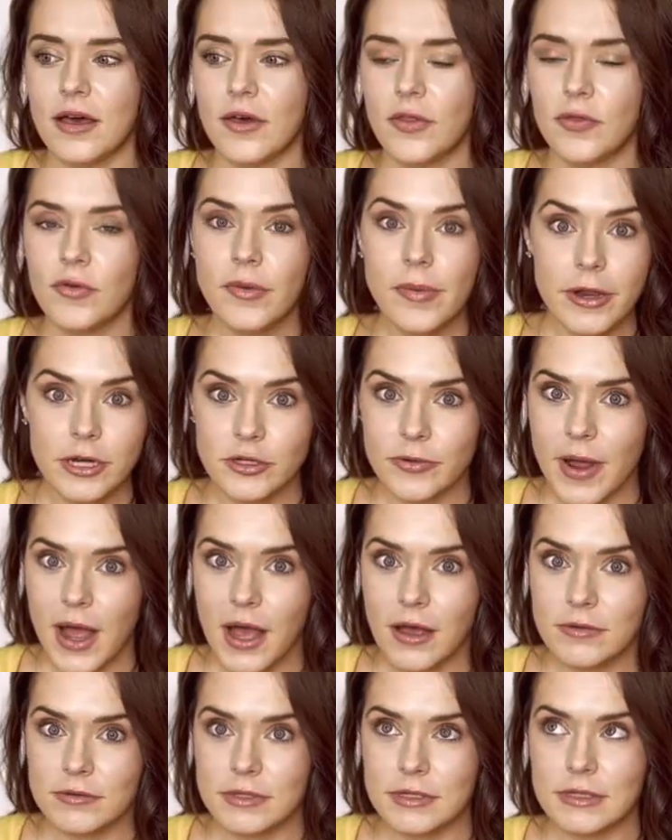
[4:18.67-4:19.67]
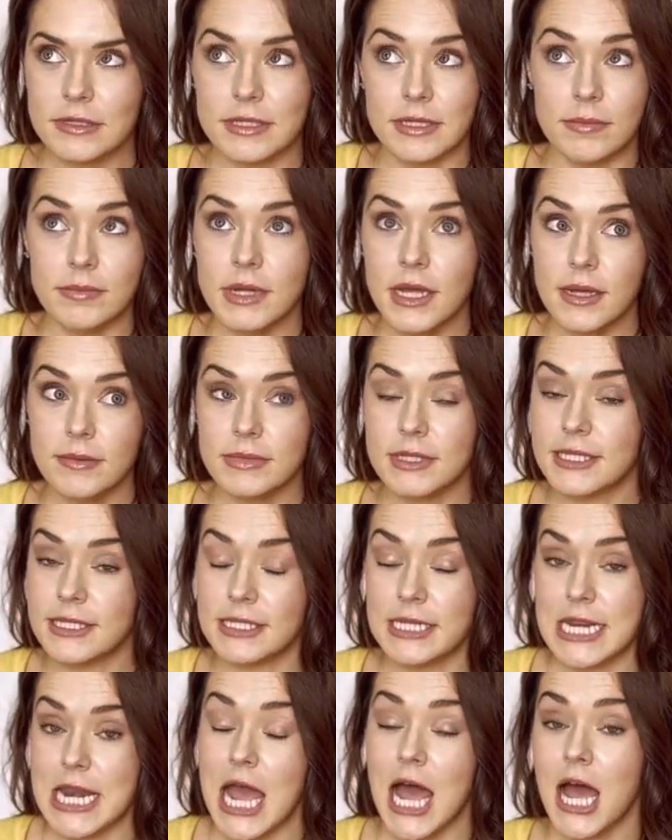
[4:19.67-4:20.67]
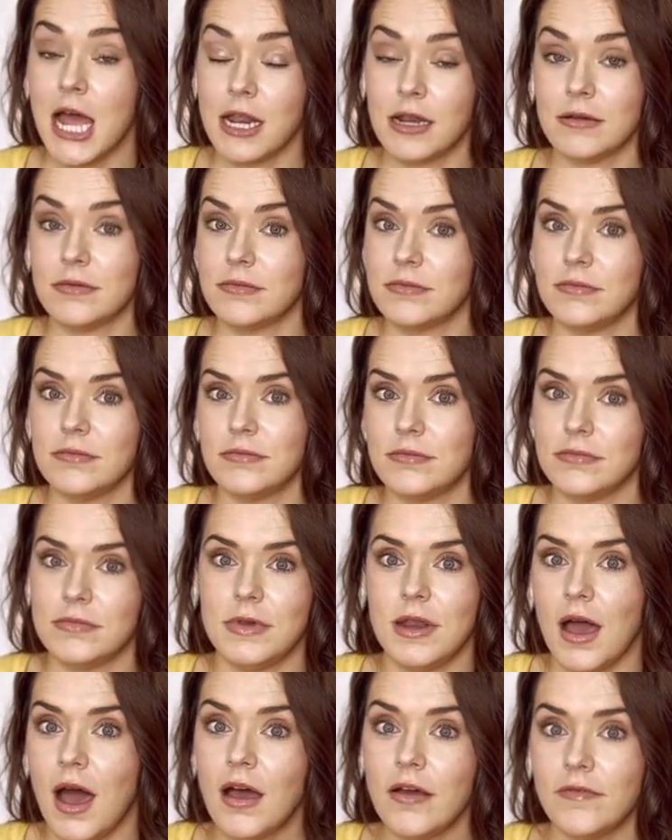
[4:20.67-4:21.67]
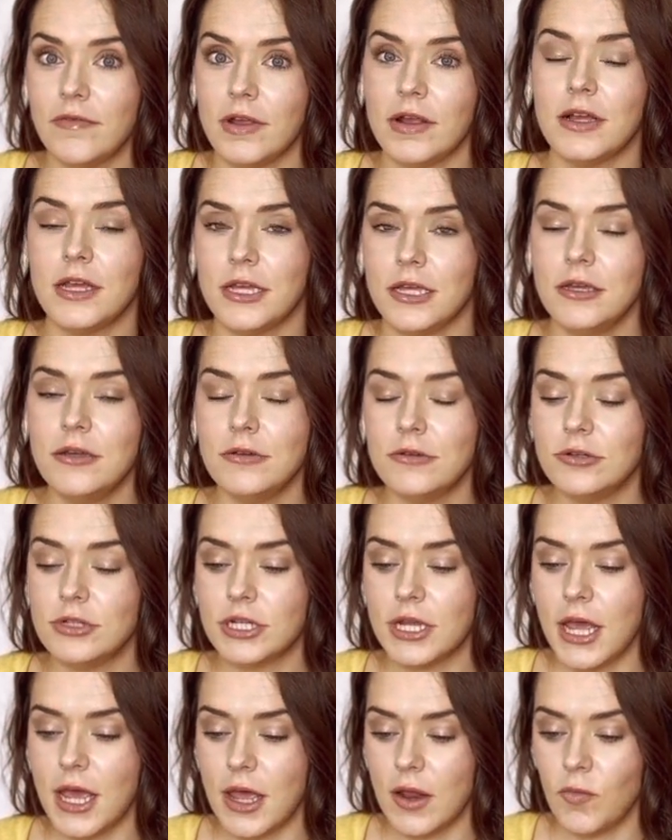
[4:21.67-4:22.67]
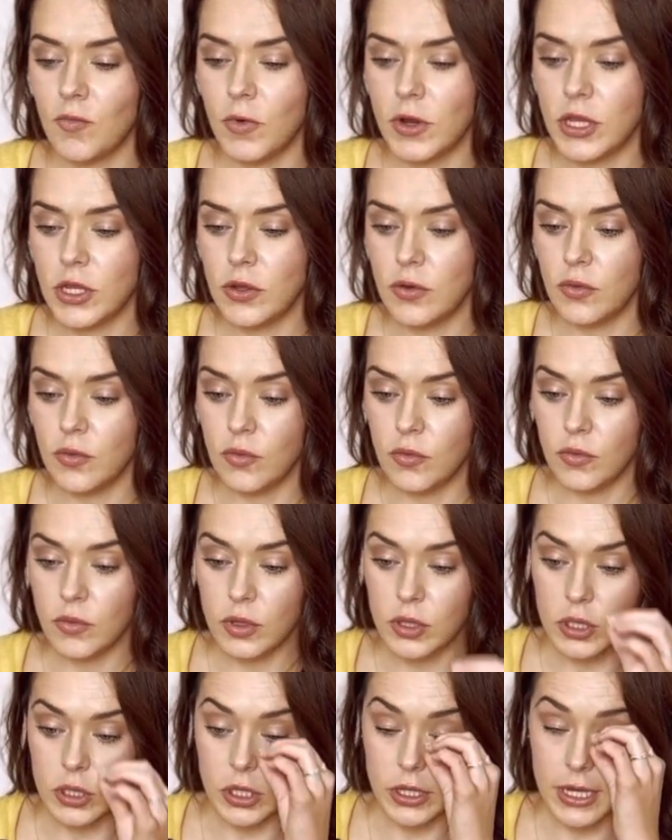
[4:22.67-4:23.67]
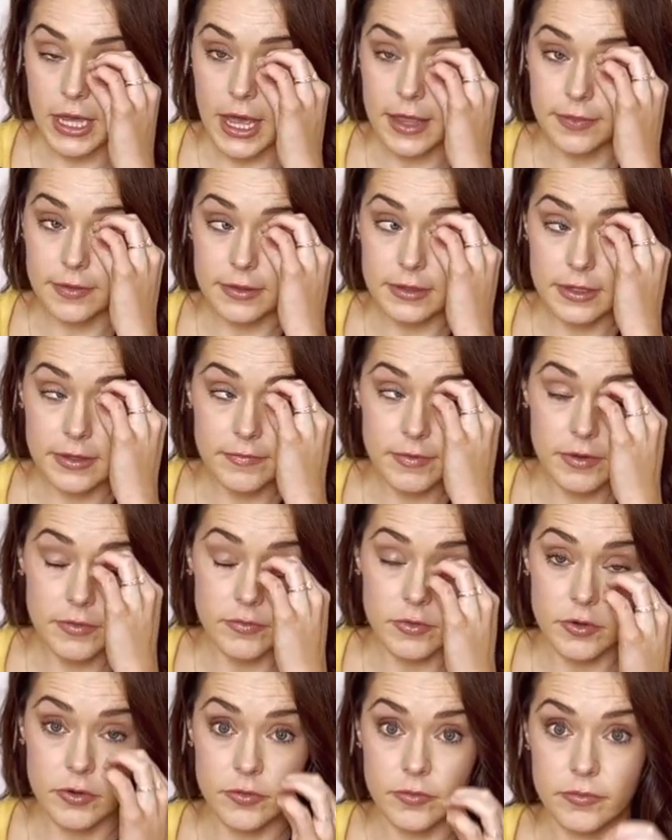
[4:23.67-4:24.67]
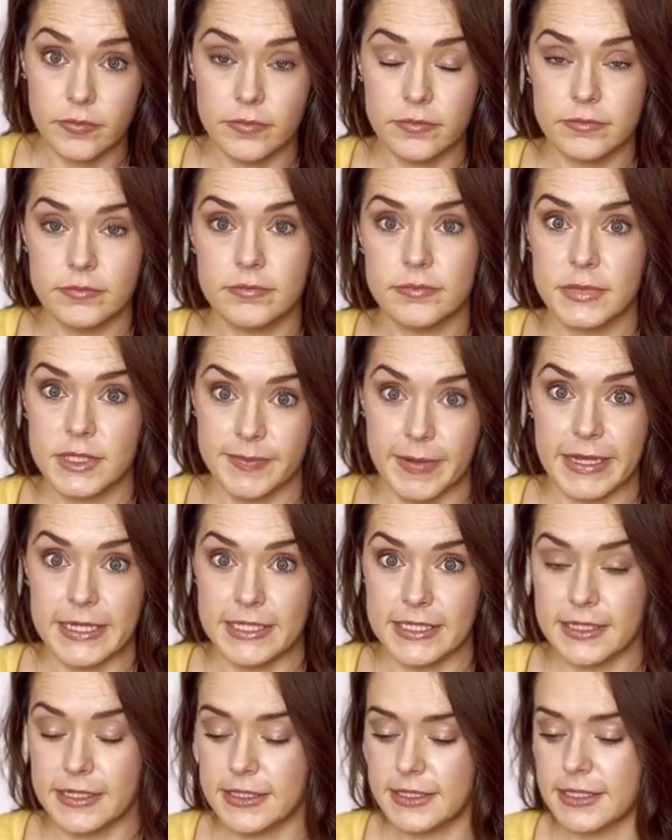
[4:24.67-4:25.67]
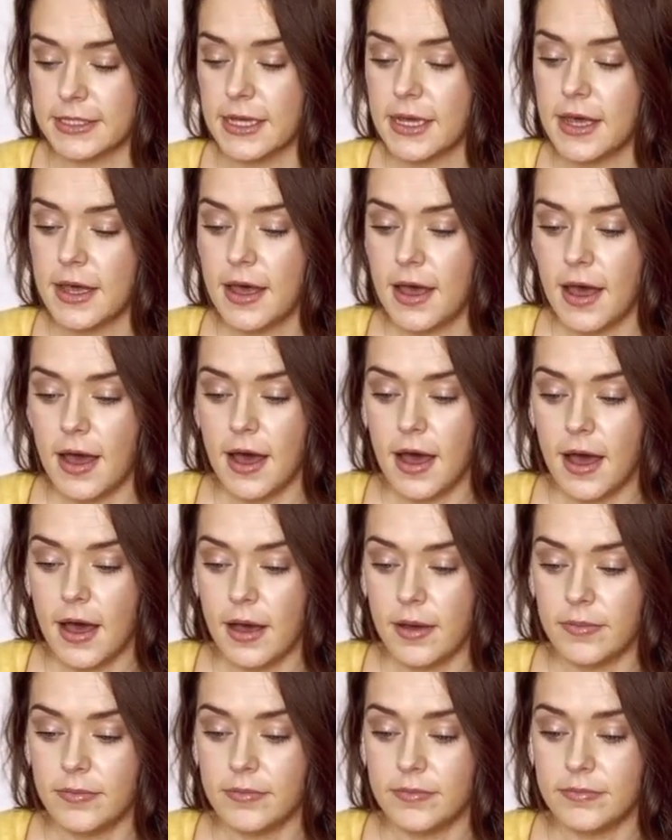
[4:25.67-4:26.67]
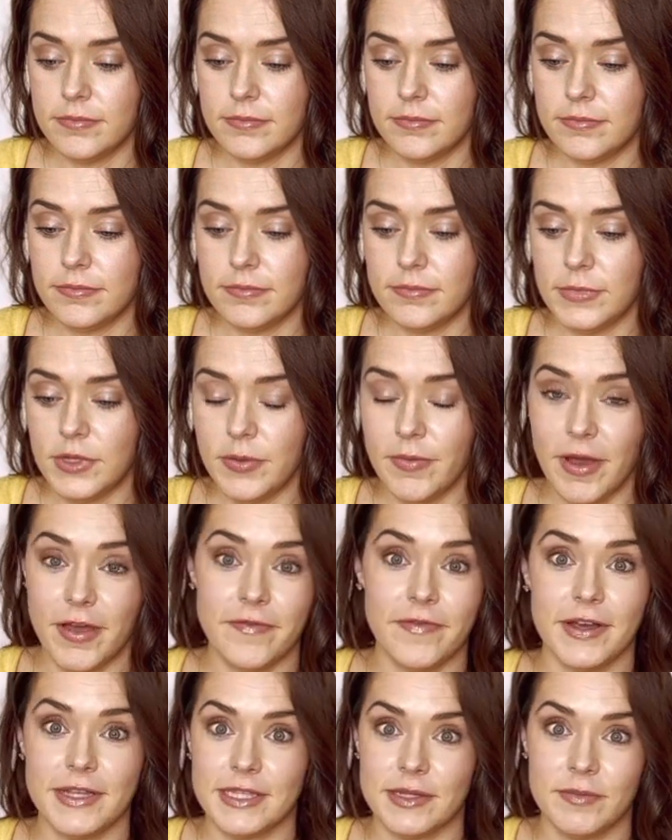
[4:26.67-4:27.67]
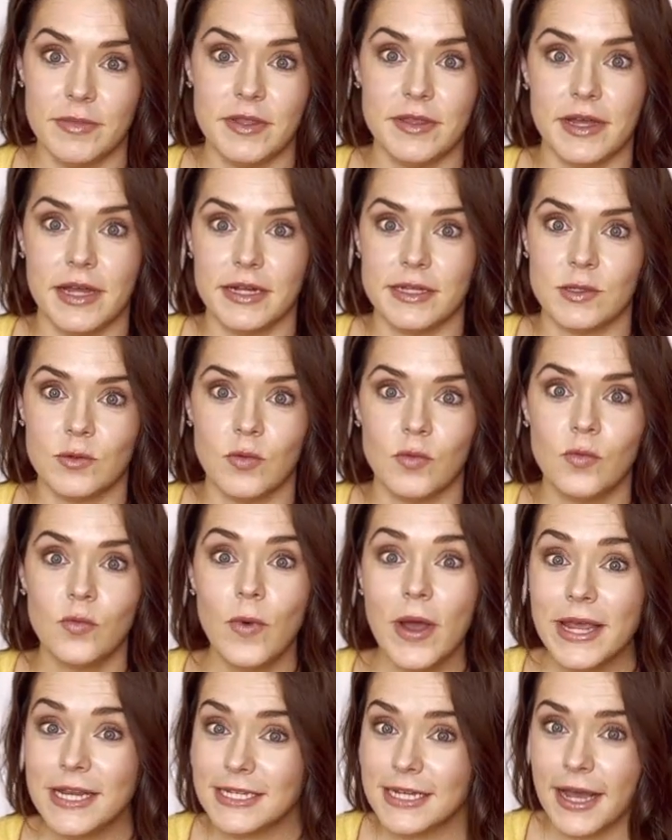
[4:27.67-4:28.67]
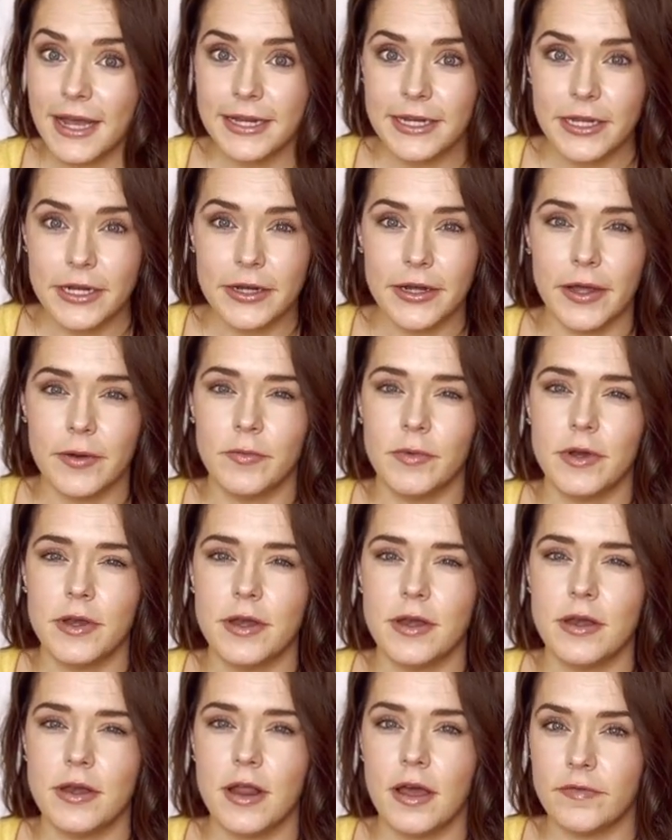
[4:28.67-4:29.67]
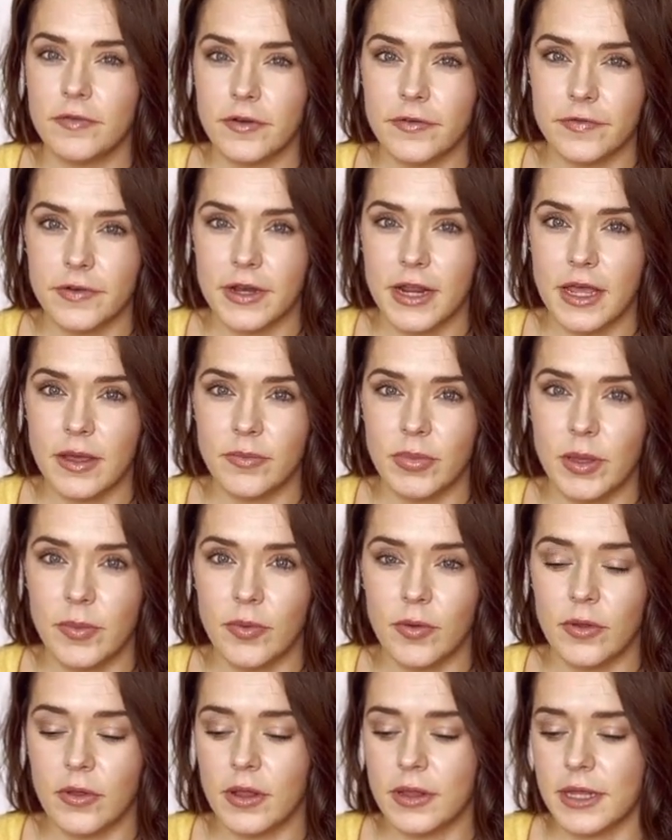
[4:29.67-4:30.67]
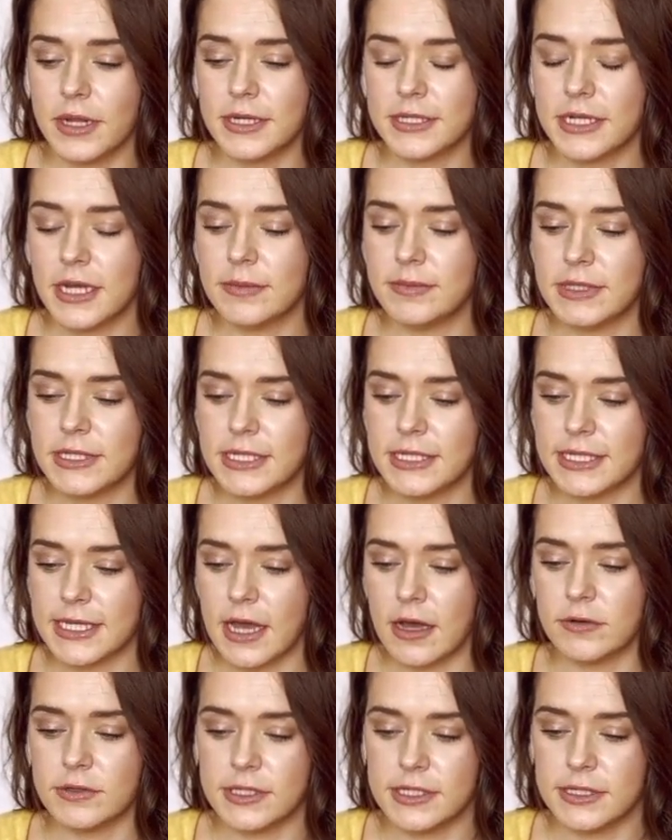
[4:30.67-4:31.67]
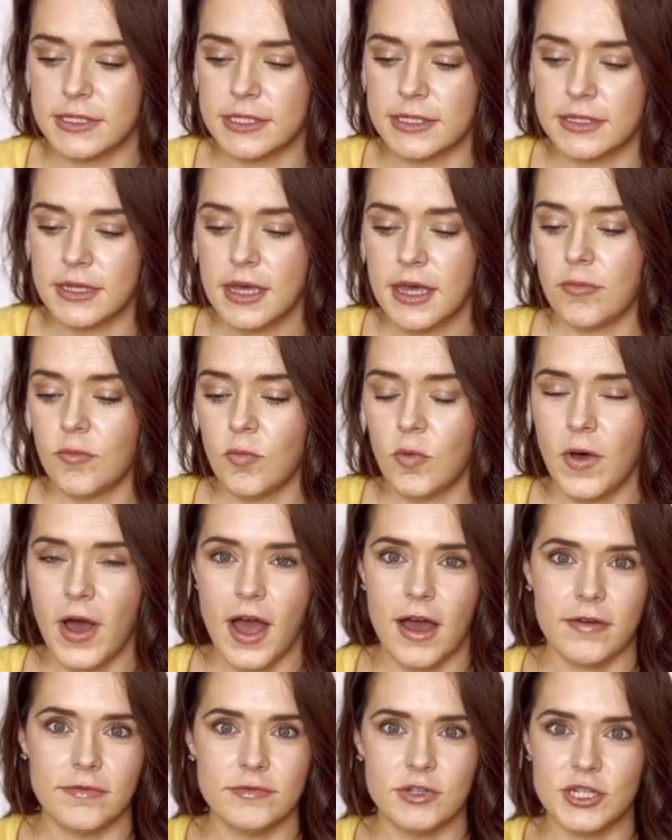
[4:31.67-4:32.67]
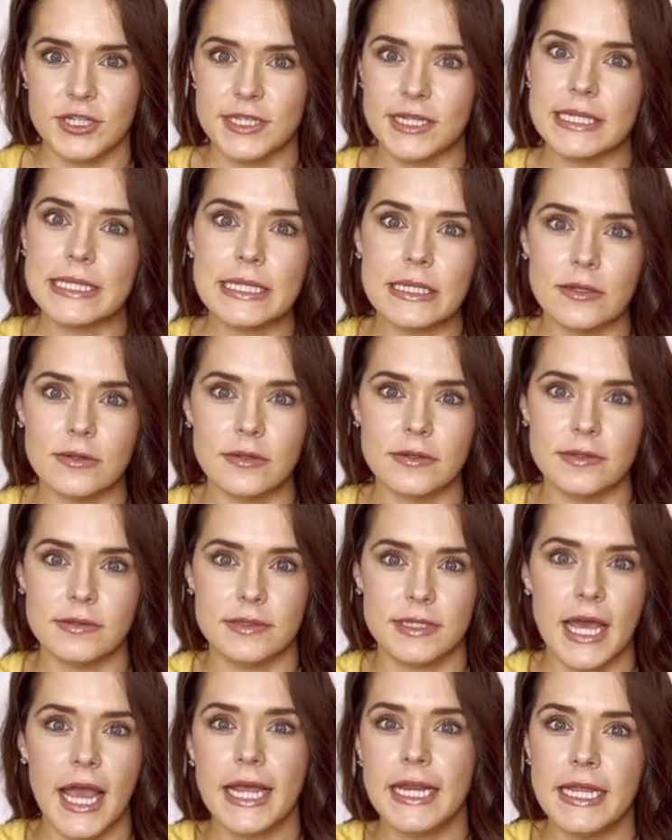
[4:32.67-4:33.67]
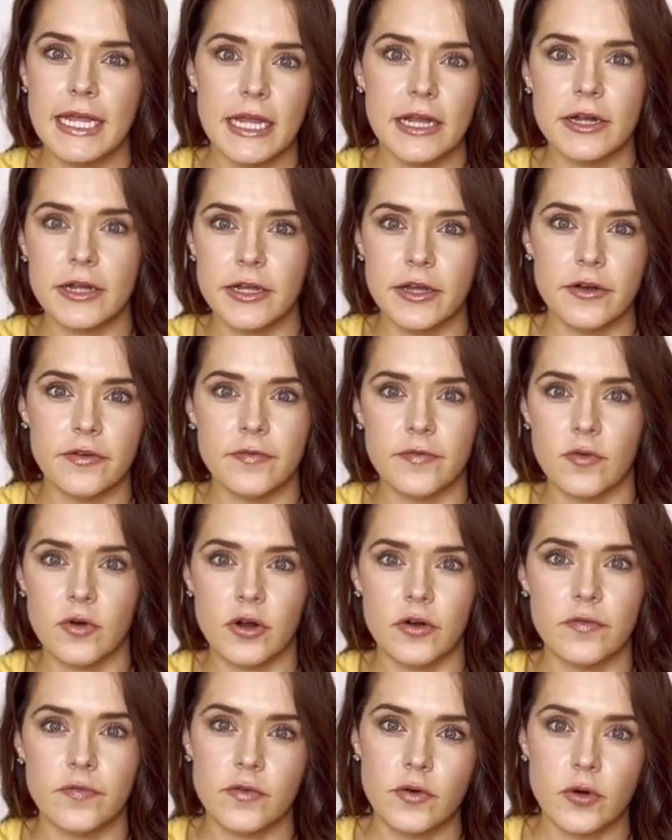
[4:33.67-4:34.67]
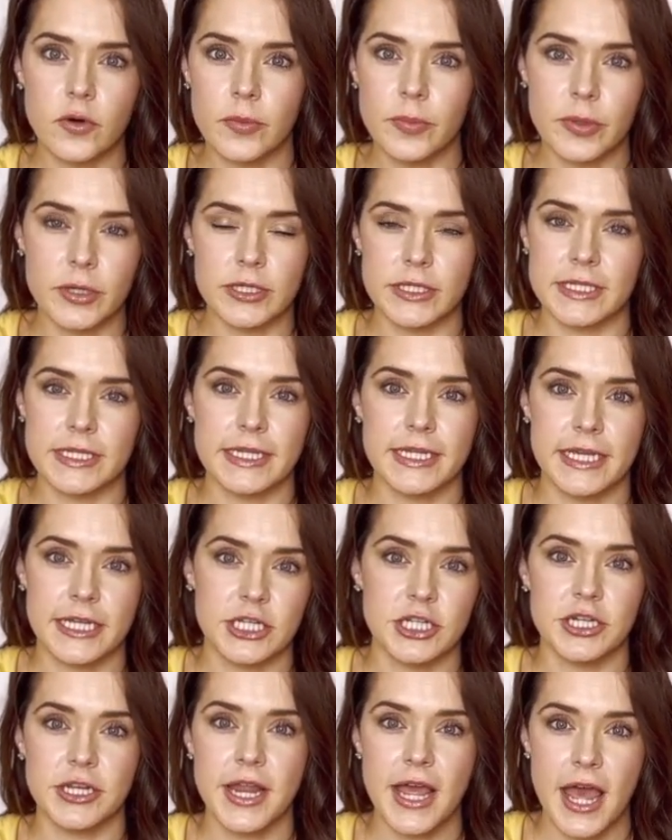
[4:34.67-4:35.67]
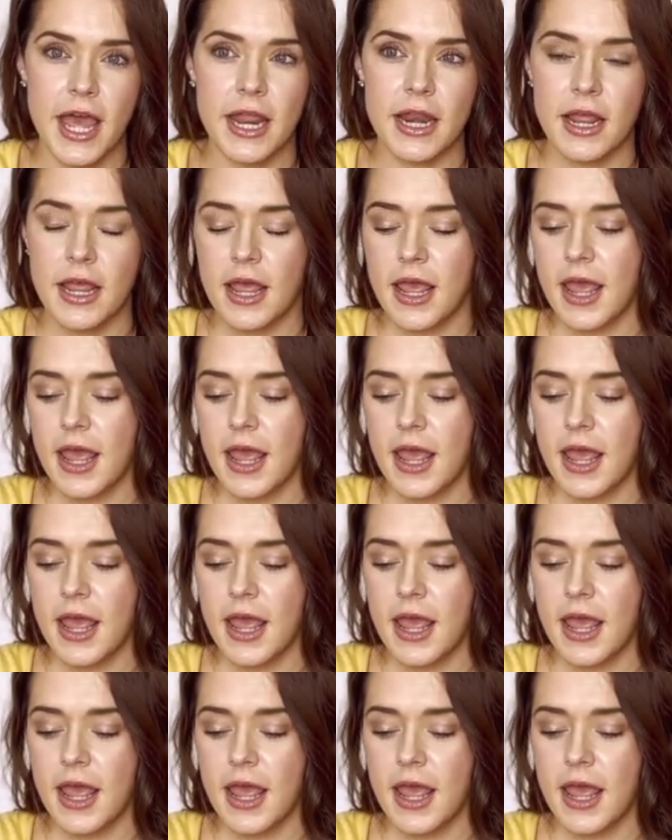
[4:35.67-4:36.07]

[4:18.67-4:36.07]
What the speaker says: A 3-bedroom house sometimes is not very huge. And when you look at the living room spaces, you might find something that is way tinier and would never fit 8 people. A lot of times these houses will have just a little tiny area for a 4-person kitchenette.